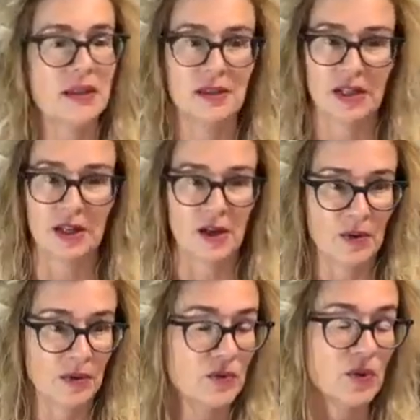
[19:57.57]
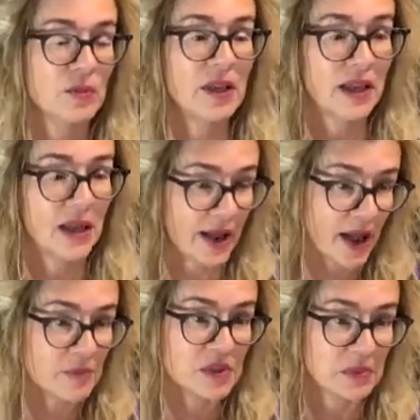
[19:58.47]
you know, for me, I
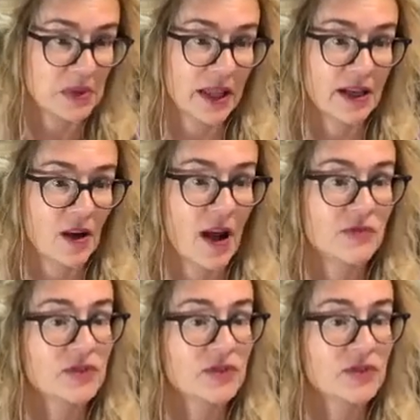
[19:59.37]
happen to be laid off.